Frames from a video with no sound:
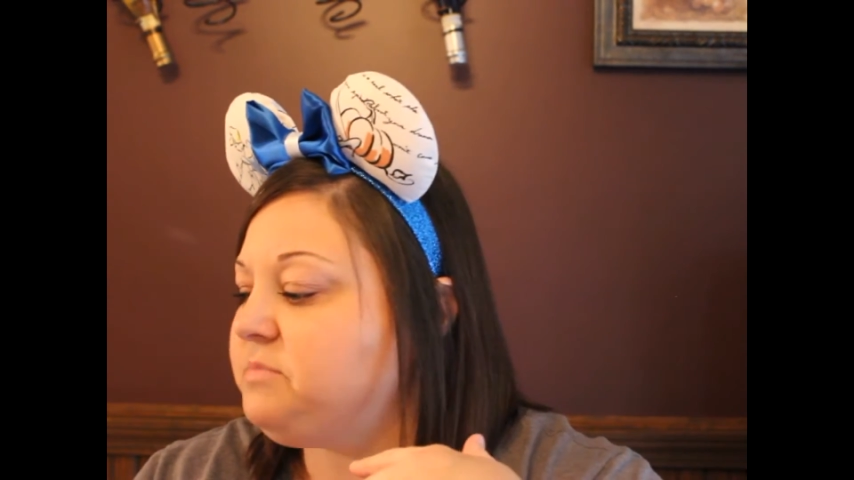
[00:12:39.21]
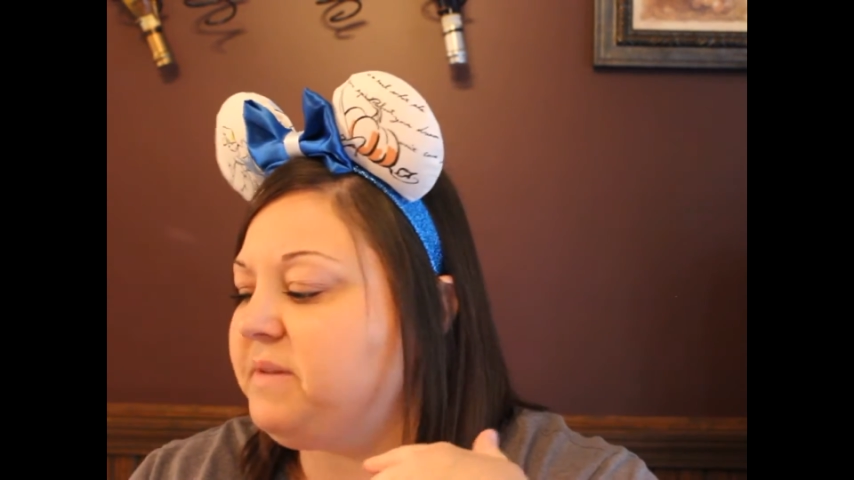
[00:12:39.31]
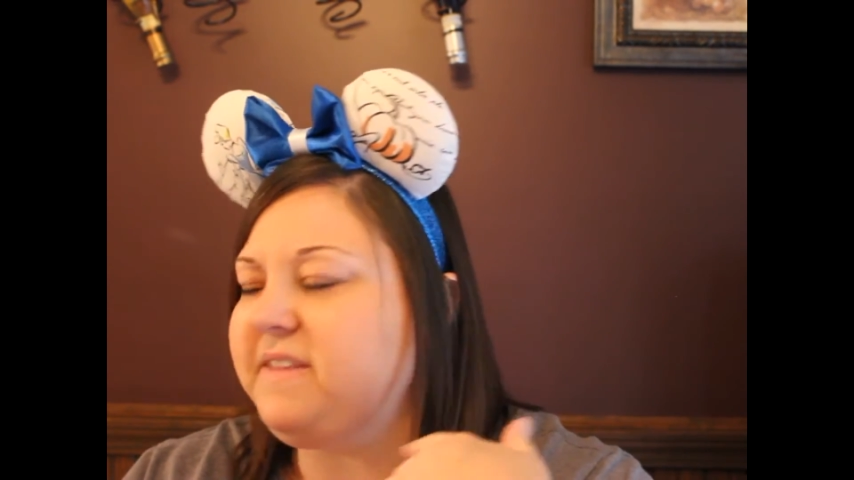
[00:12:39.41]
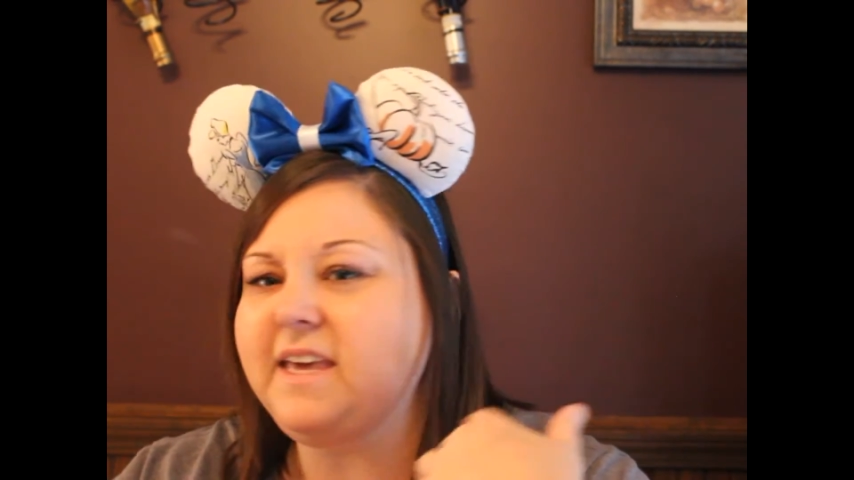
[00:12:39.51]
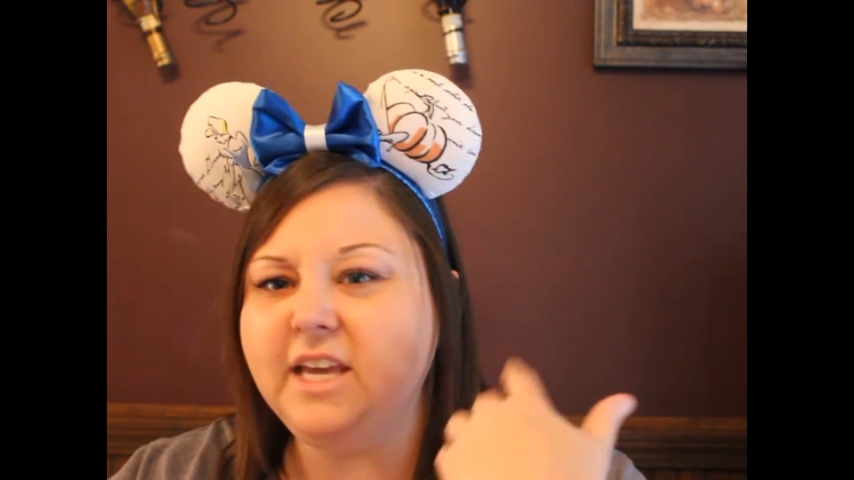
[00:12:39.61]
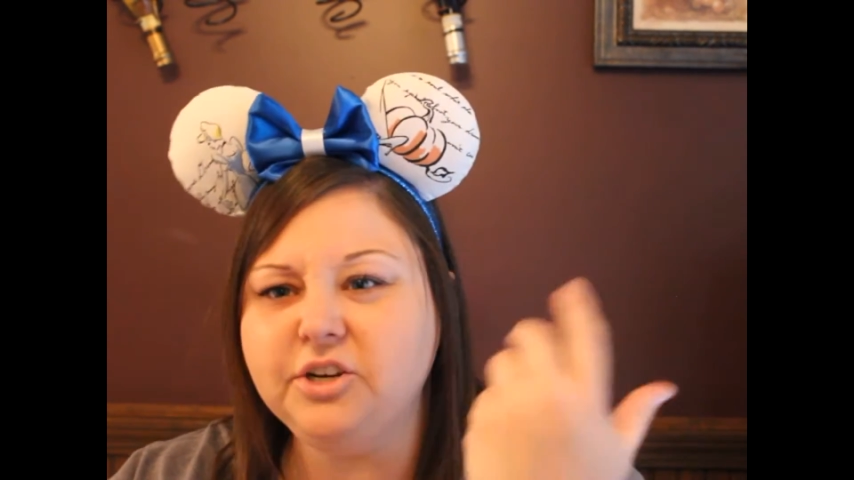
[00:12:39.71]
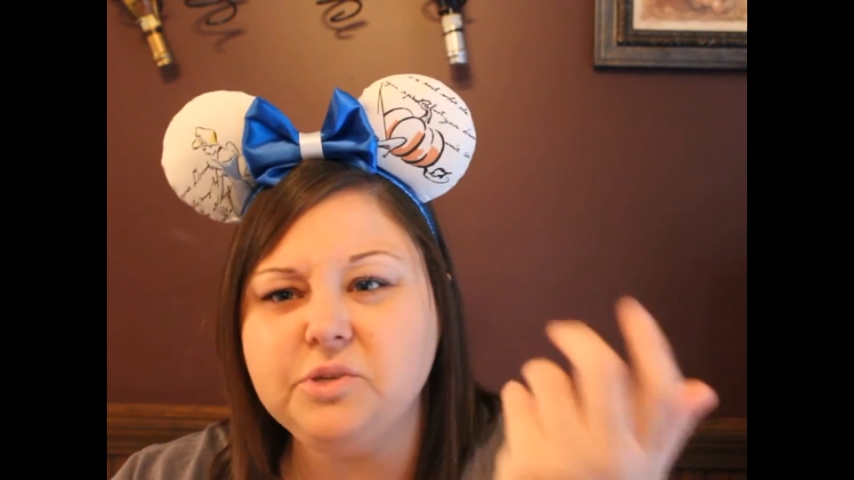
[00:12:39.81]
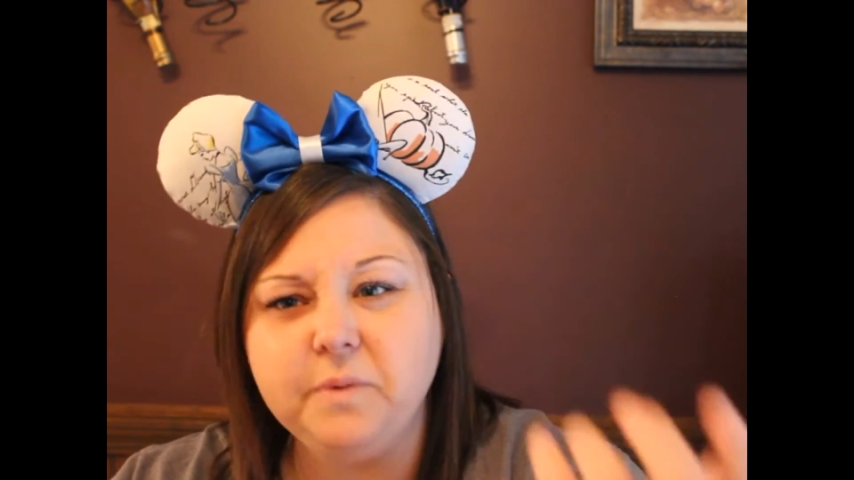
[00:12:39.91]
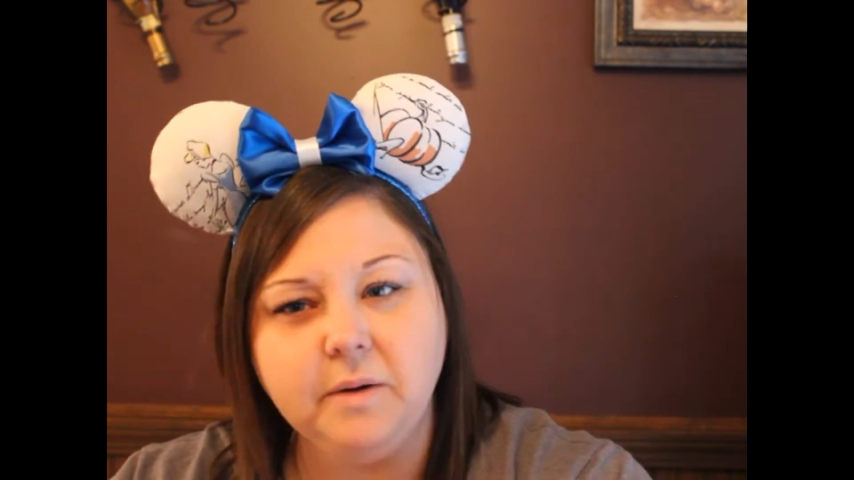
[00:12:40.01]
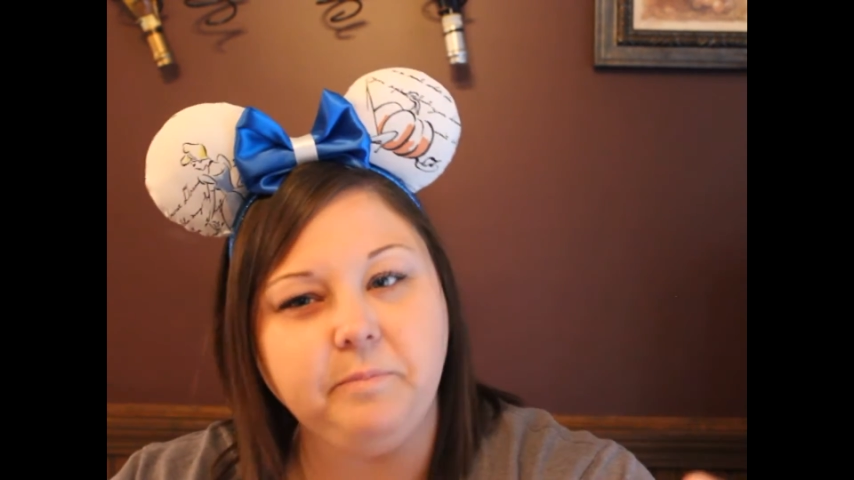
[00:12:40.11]
but the
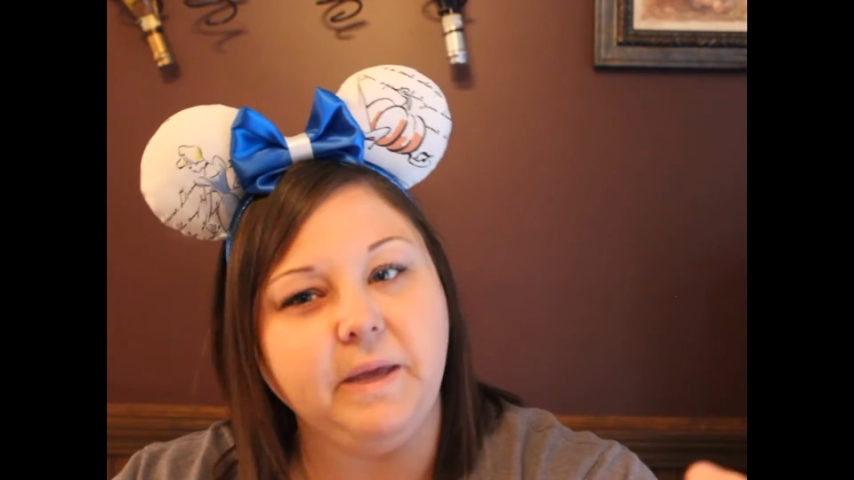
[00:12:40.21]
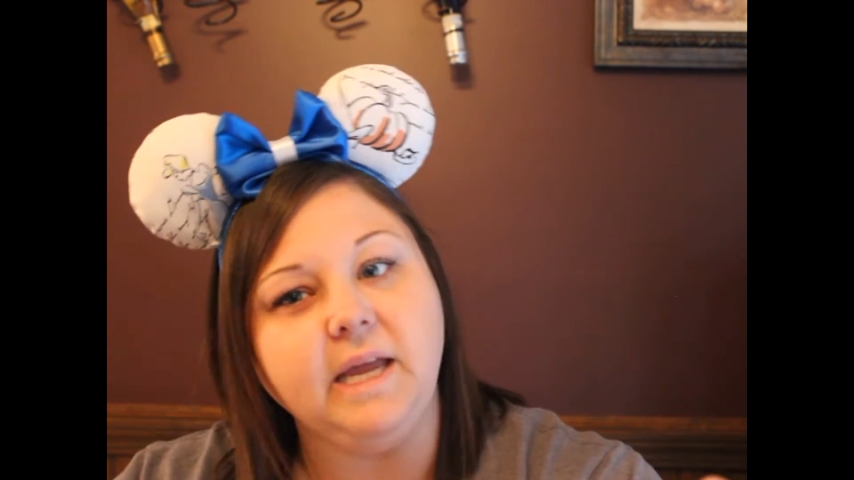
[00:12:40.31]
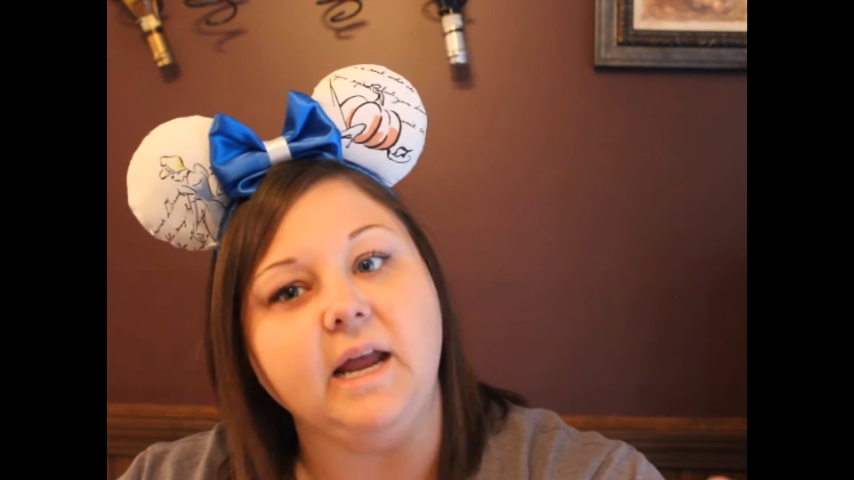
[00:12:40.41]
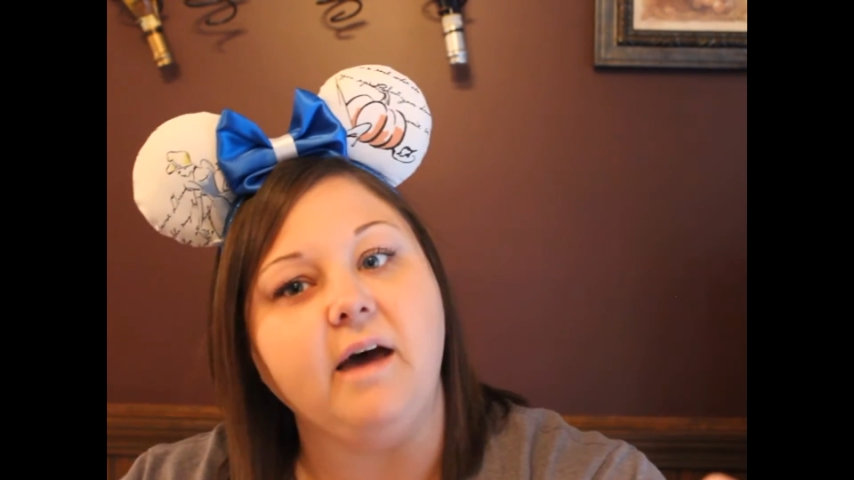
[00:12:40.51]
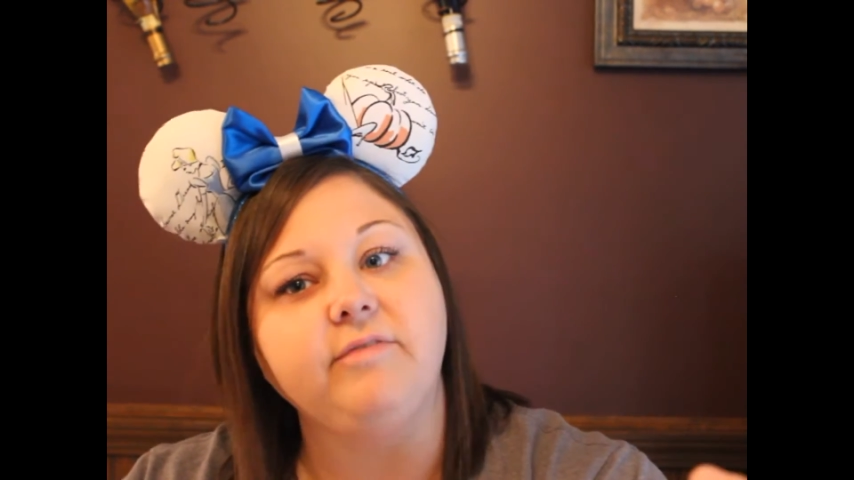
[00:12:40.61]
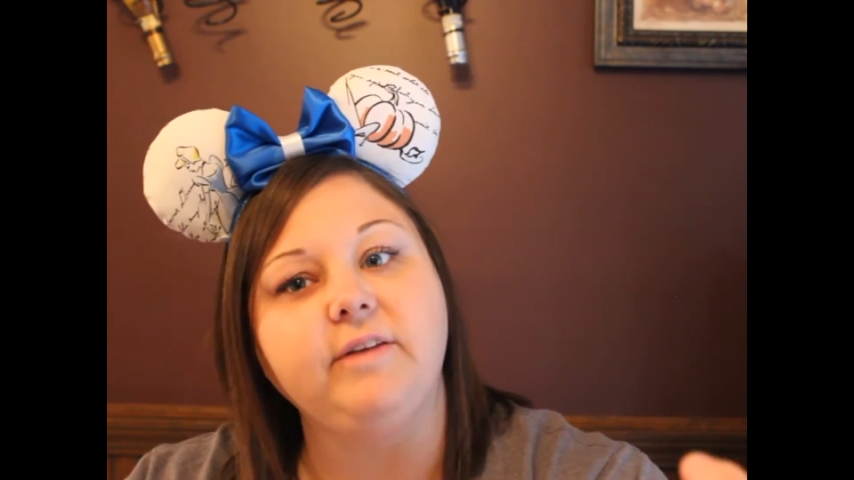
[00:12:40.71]
ears weren't big enough.